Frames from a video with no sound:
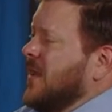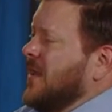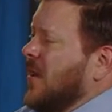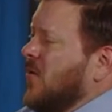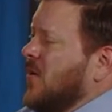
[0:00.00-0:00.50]

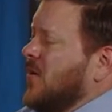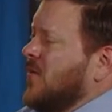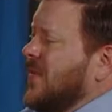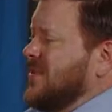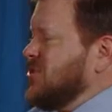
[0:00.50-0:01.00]
Now,
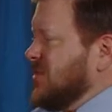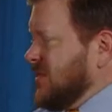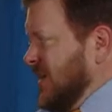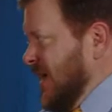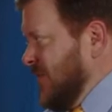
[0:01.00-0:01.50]
let's
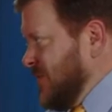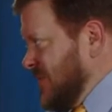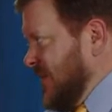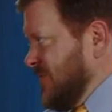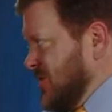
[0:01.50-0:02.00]
just say, for the
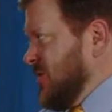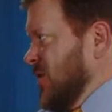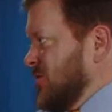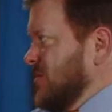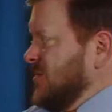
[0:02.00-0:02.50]
sake of
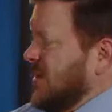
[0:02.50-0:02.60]
discussion,